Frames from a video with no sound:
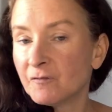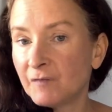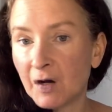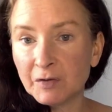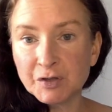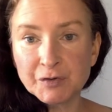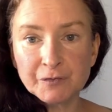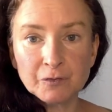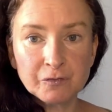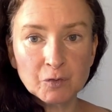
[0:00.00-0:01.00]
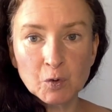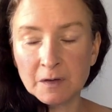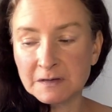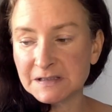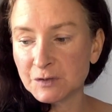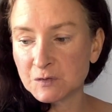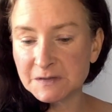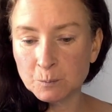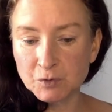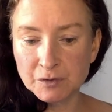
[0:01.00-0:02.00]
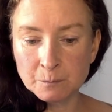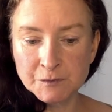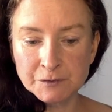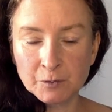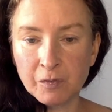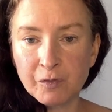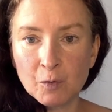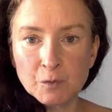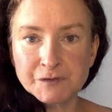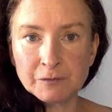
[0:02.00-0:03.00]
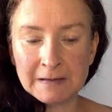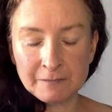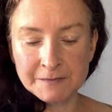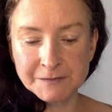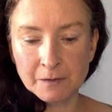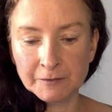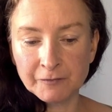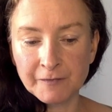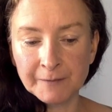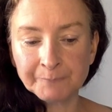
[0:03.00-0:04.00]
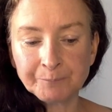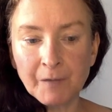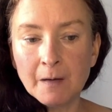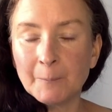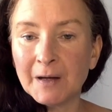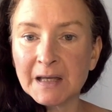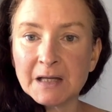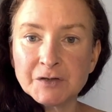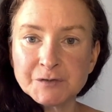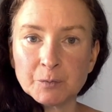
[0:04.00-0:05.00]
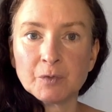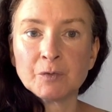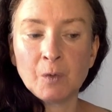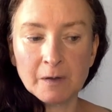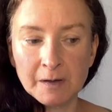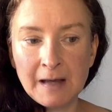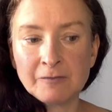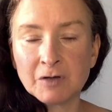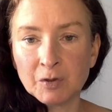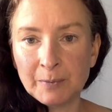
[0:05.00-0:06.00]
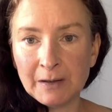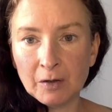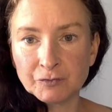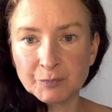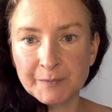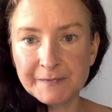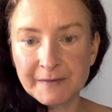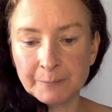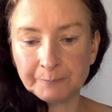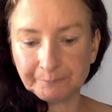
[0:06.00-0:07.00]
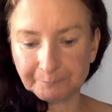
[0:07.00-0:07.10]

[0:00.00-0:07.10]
Very useful for organising your symptoms and your thoughts around this kind of thing. But again, it's not ever going to be 100%